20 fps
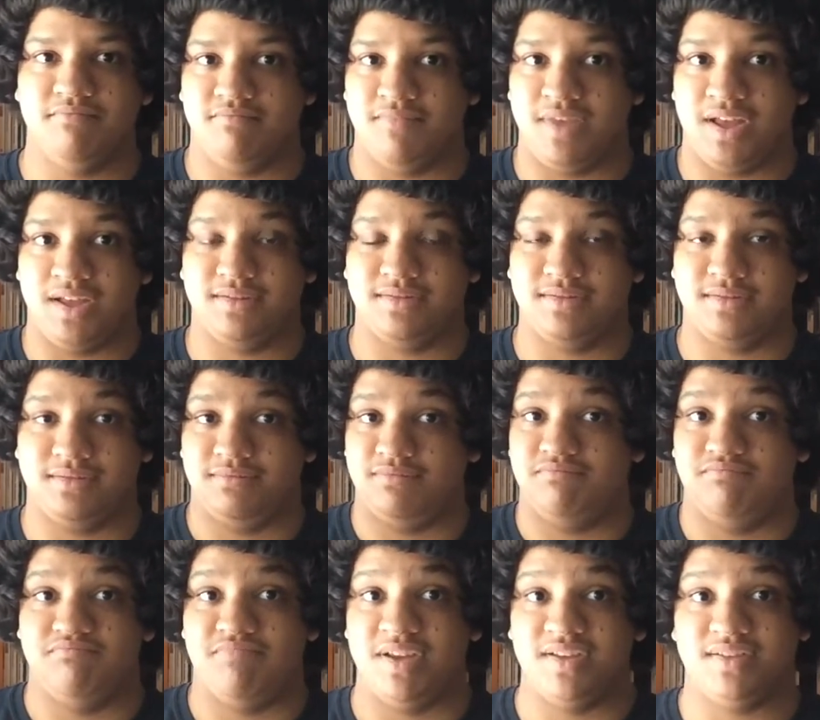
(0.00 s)
that's
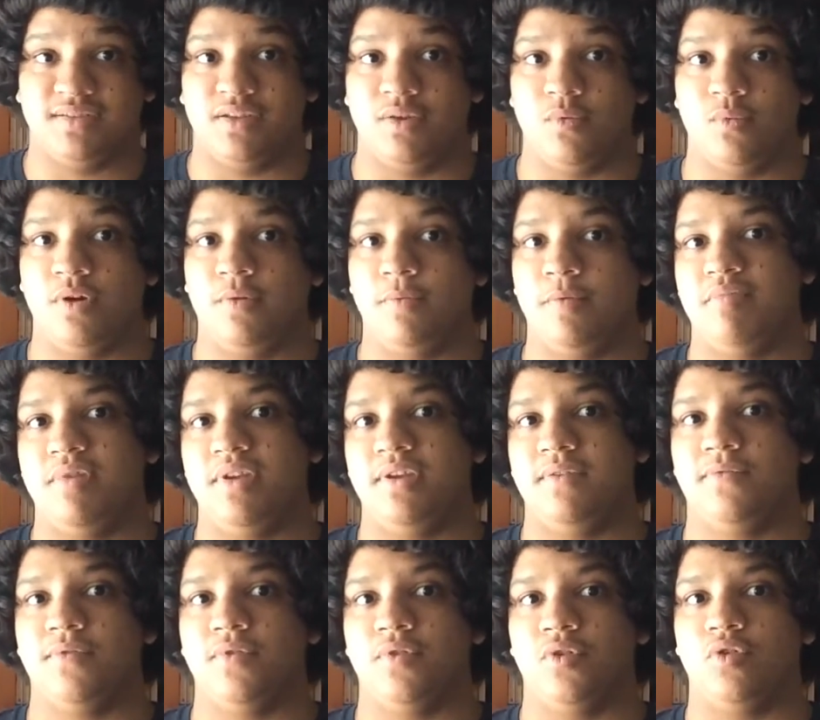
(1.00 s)
basically what it would be
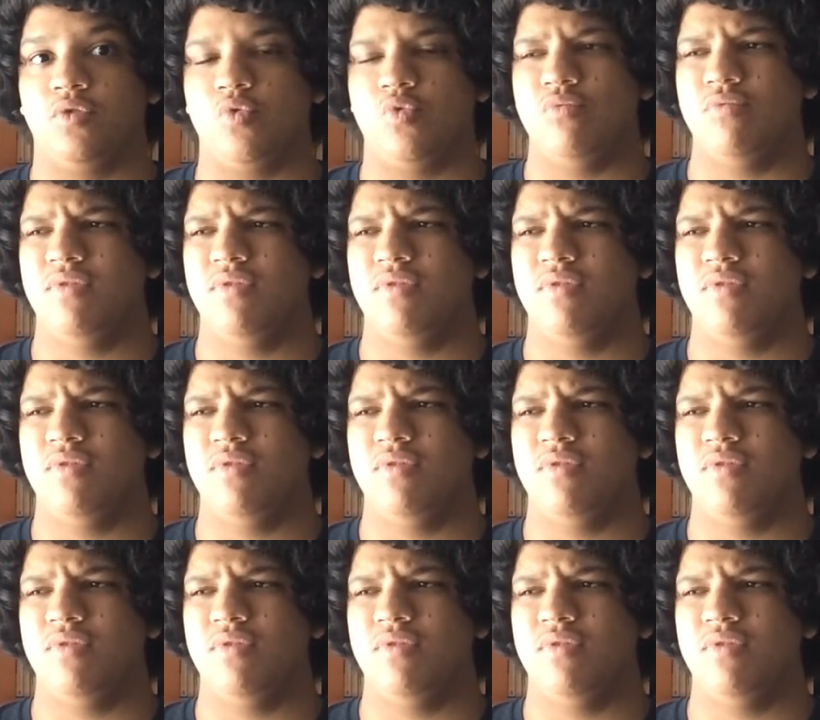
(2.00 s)
for...